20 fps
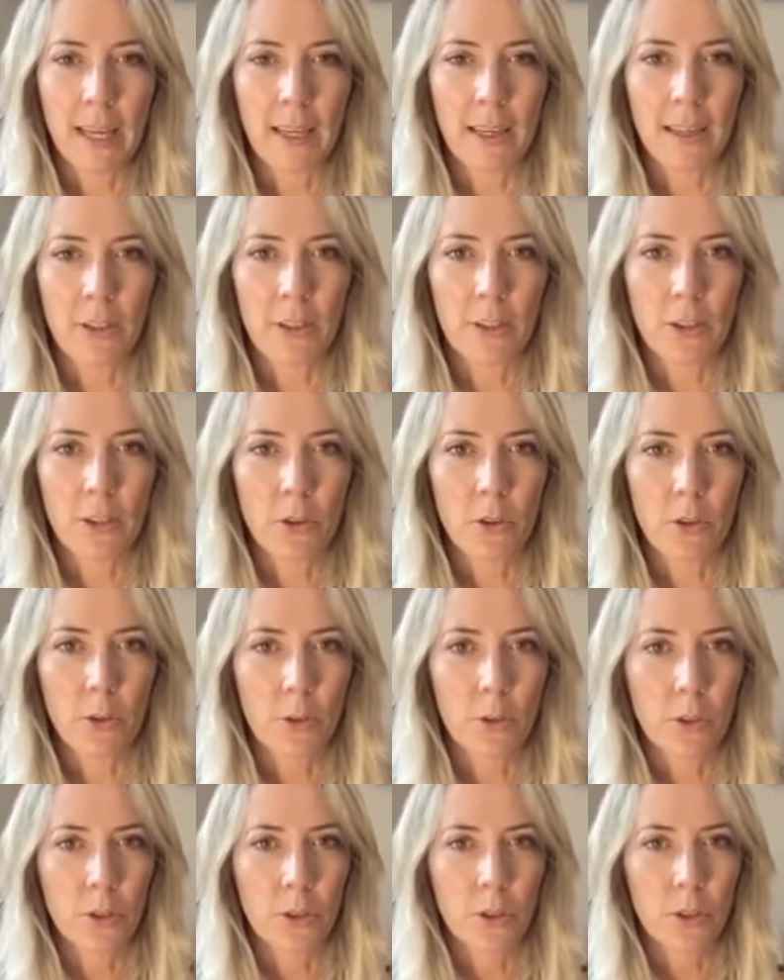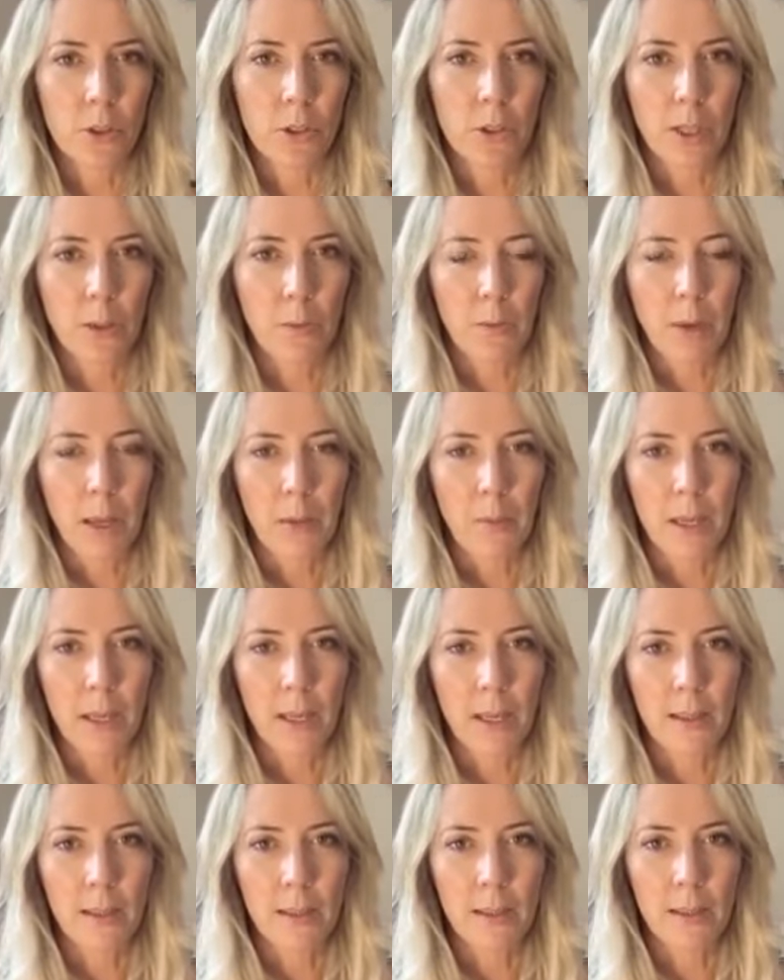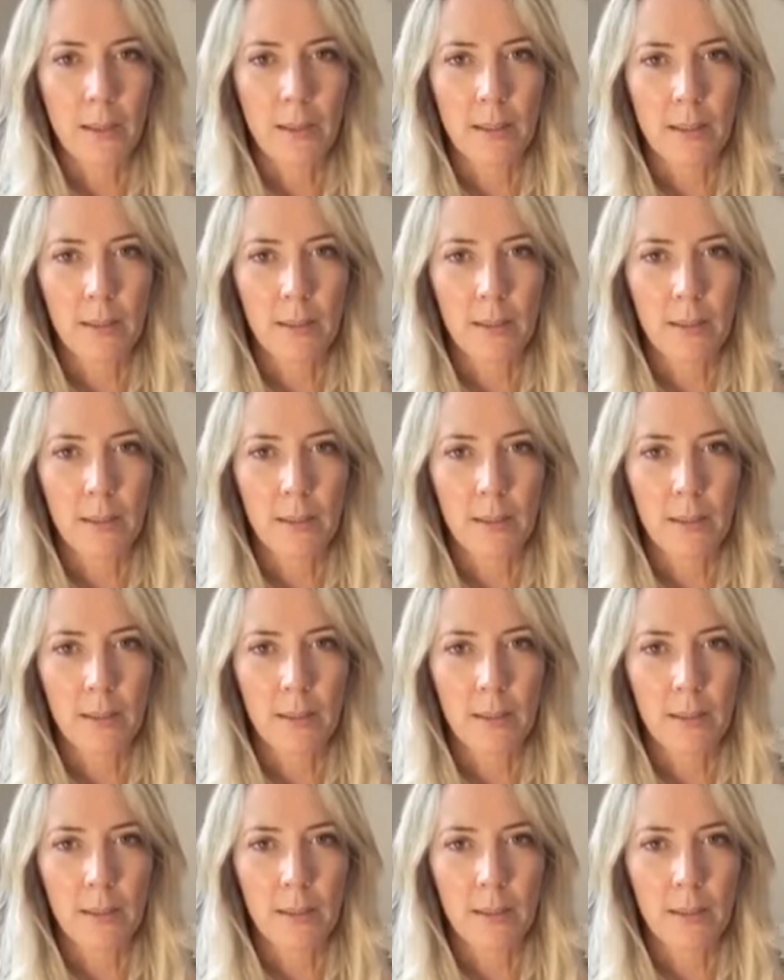And I just thought that maybe,